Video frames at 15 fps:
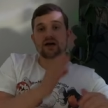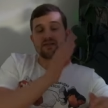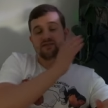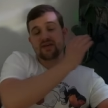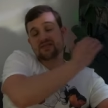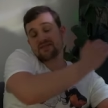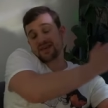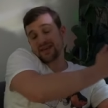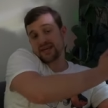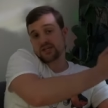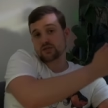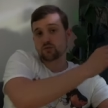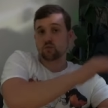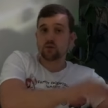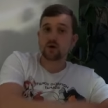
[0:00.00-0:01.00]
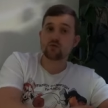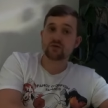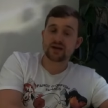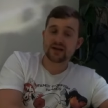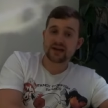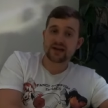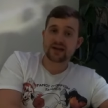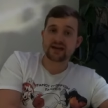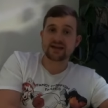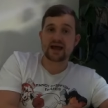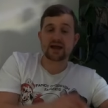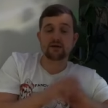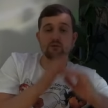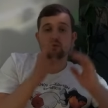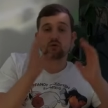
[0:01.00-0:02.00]
that then the heater will kick in,
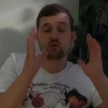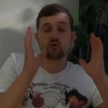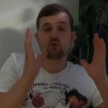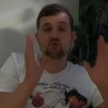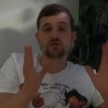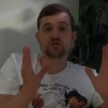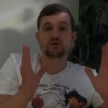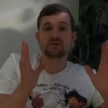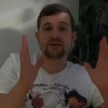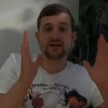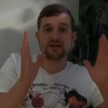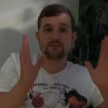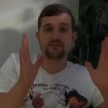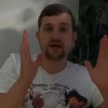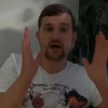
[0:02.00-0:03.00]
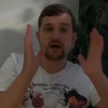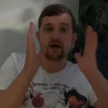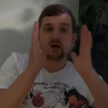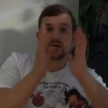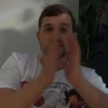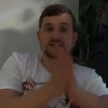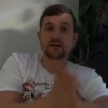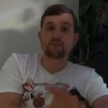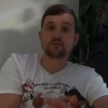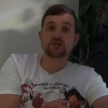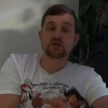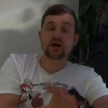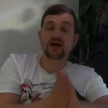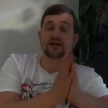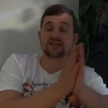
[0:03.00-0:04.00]
and it will also keep that
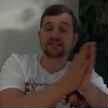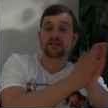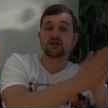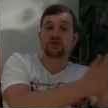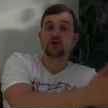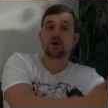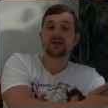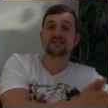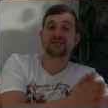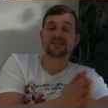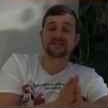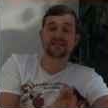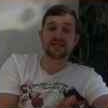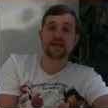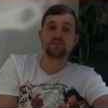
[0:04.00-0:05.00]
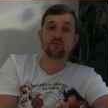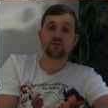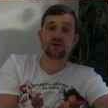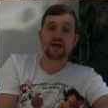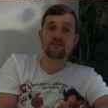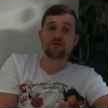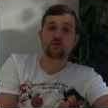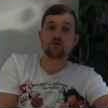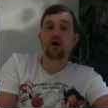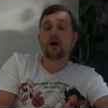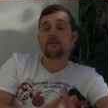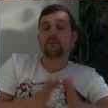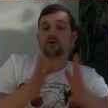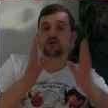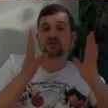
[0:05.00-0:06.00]
temperature at a nice stable level,
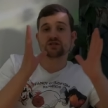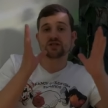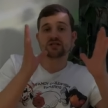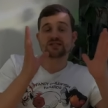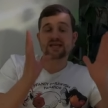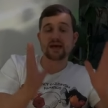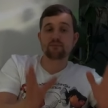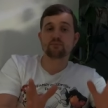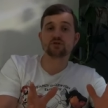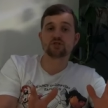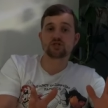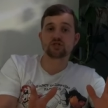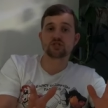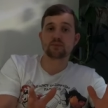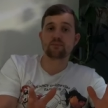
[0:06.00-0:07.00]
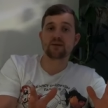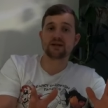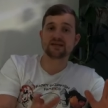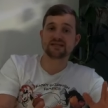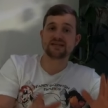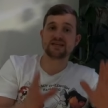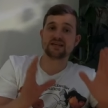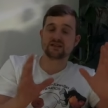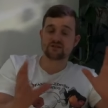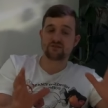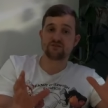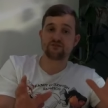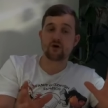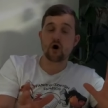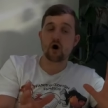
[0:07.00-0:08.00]
because temperature stability is
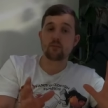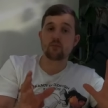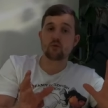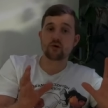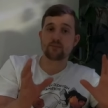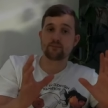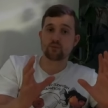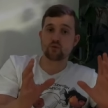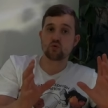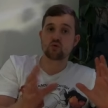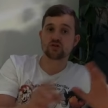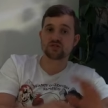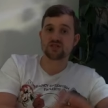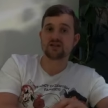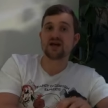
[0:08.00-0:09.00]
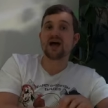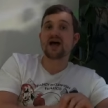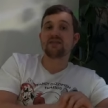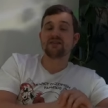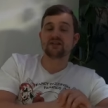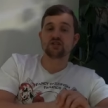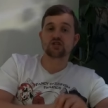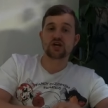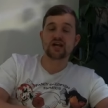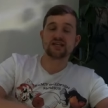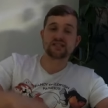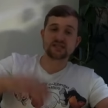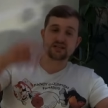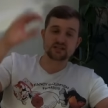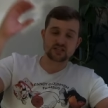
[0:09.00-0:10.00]
far more important than
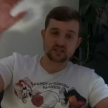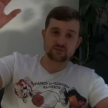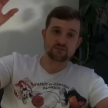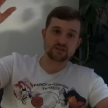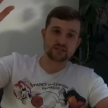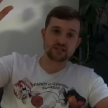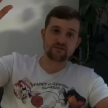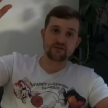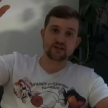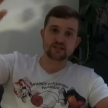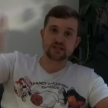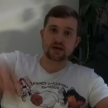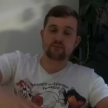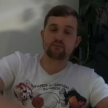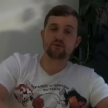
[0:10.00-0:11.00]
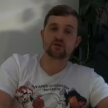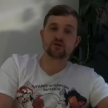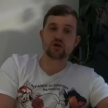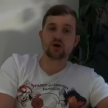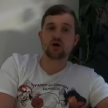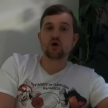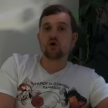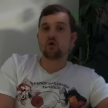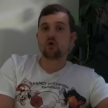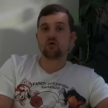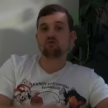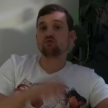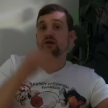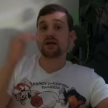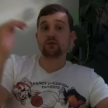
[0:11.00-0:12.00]
chasing a specific temperature
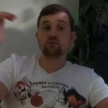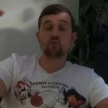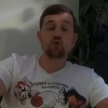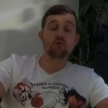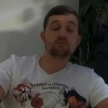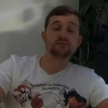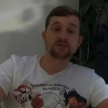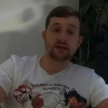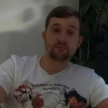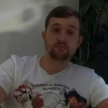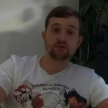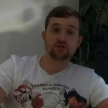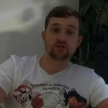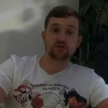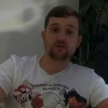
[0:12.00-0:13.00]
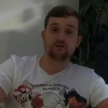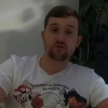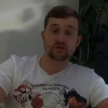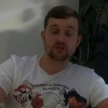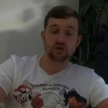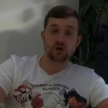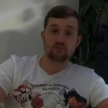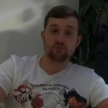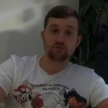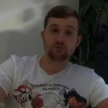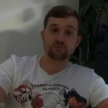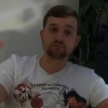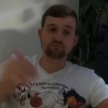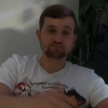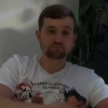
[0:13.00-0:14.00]
or a really warm temperature, for example.